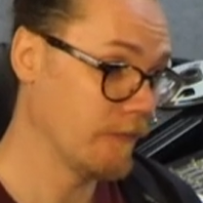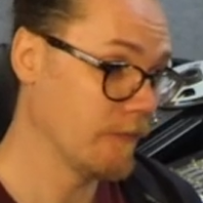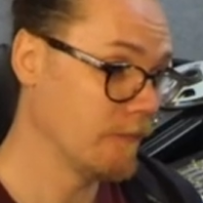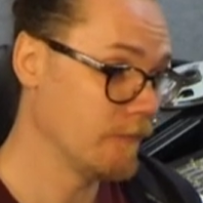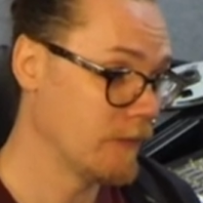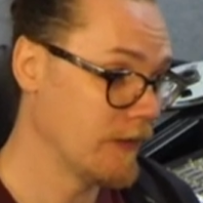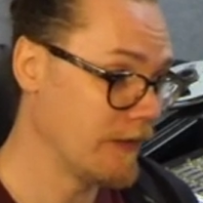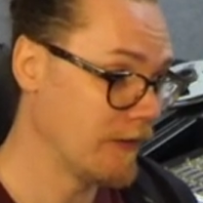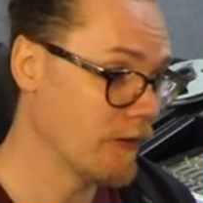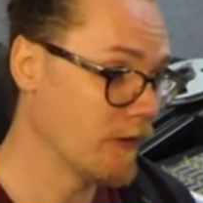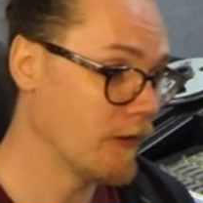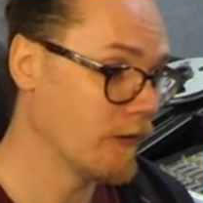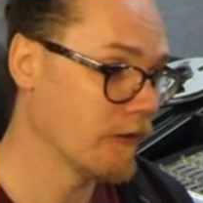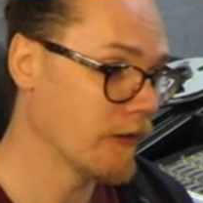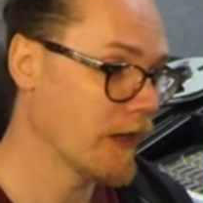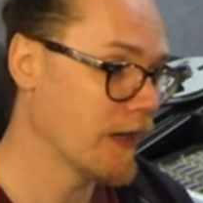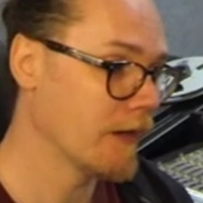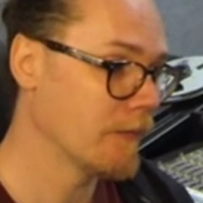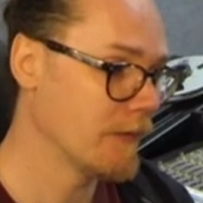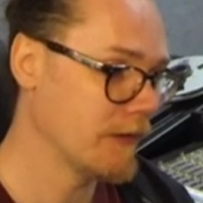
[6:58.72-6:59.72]
with
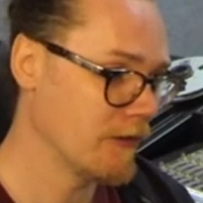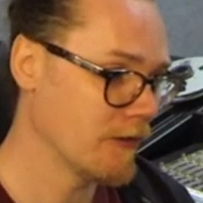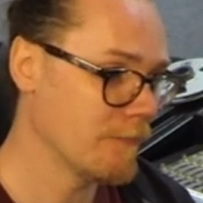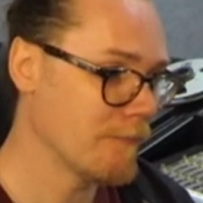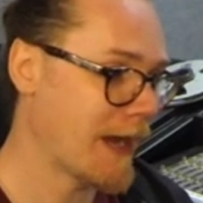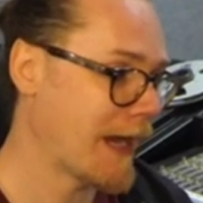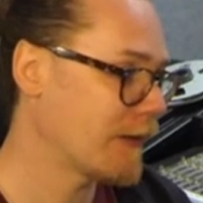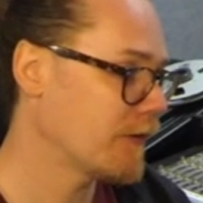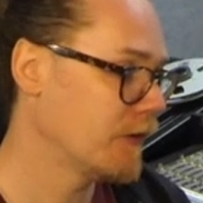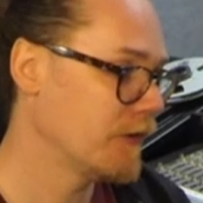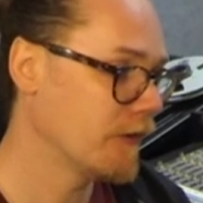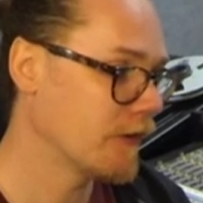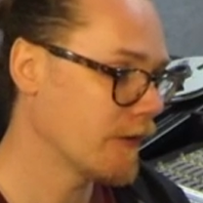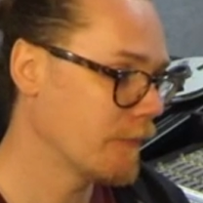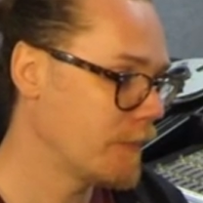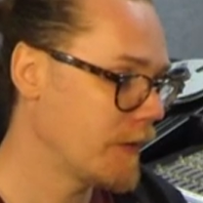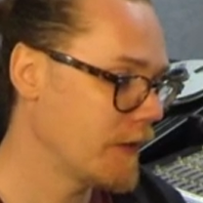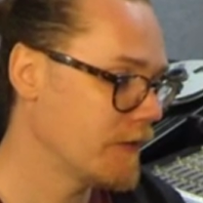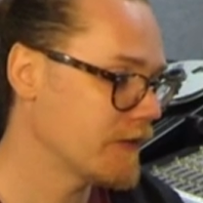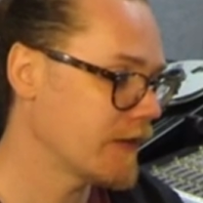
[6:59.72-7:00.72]
your Mac or your
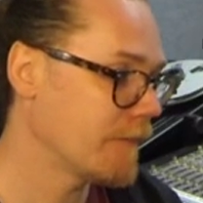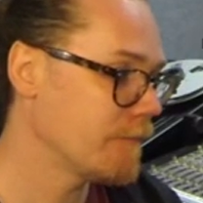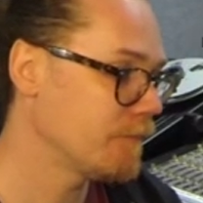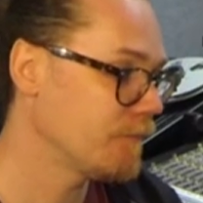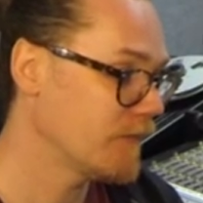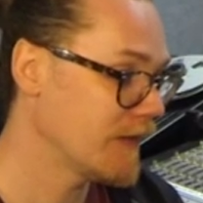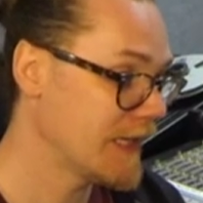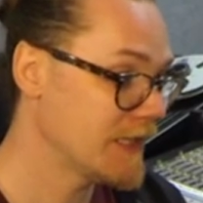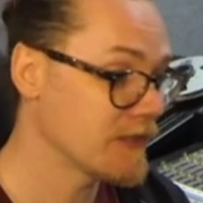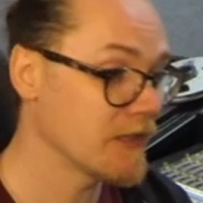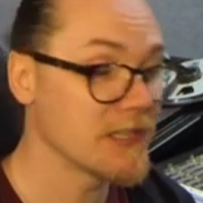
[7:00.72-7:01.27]
computer. These are